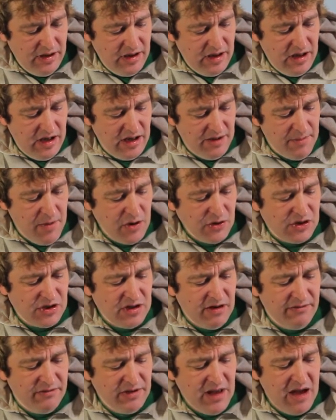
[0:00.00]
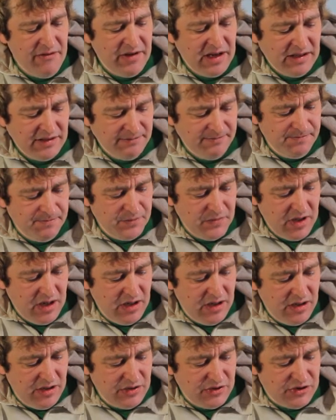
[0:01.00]
emotion of loving,
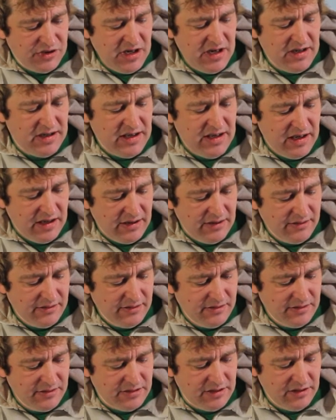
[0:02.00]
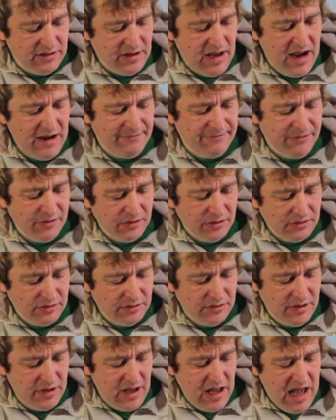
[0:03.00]
cheeky, delightful,
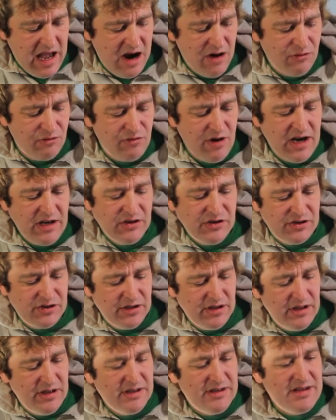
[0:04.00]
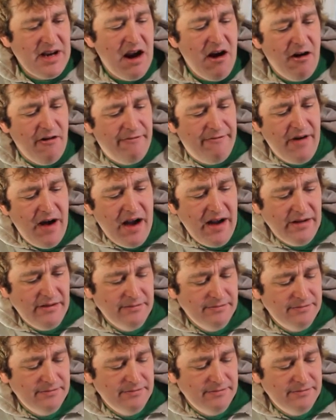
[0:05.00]
outraged, terrified,